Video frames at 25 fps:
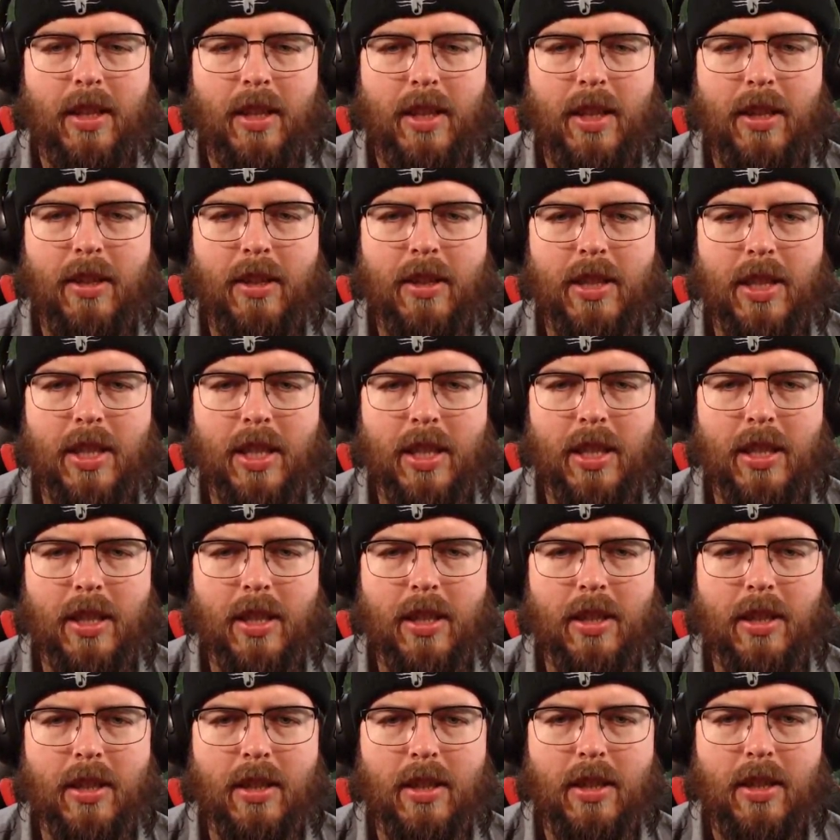There's
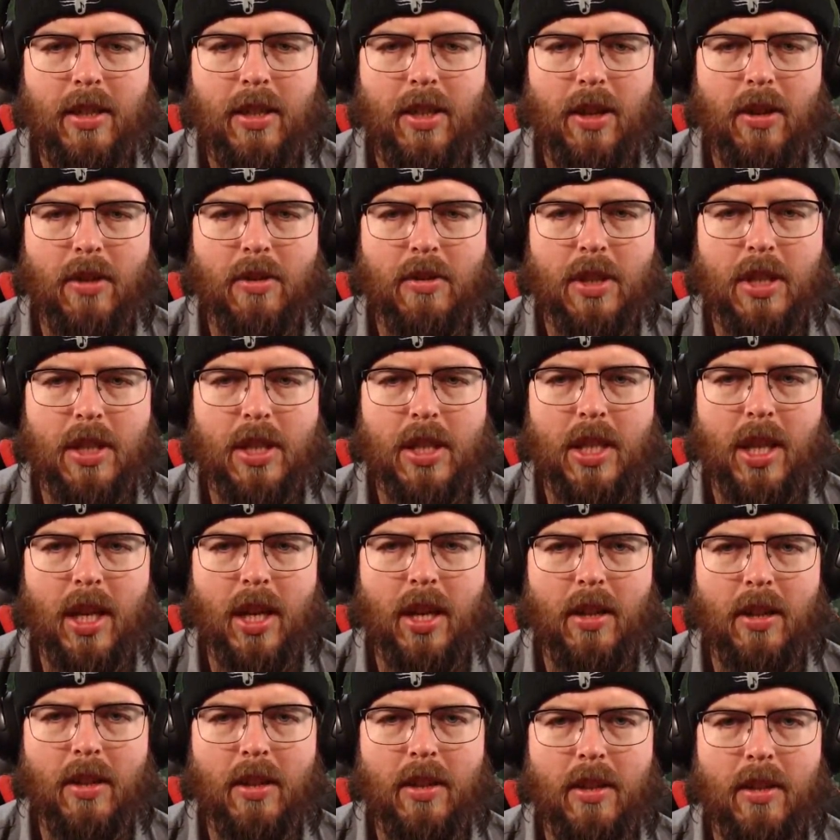a goat
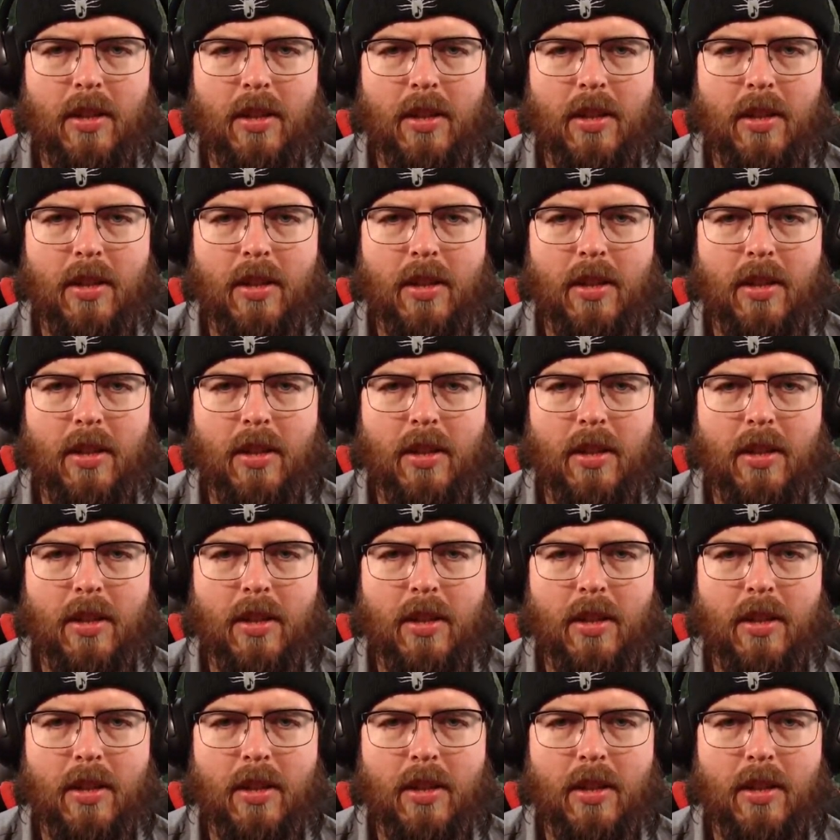skull.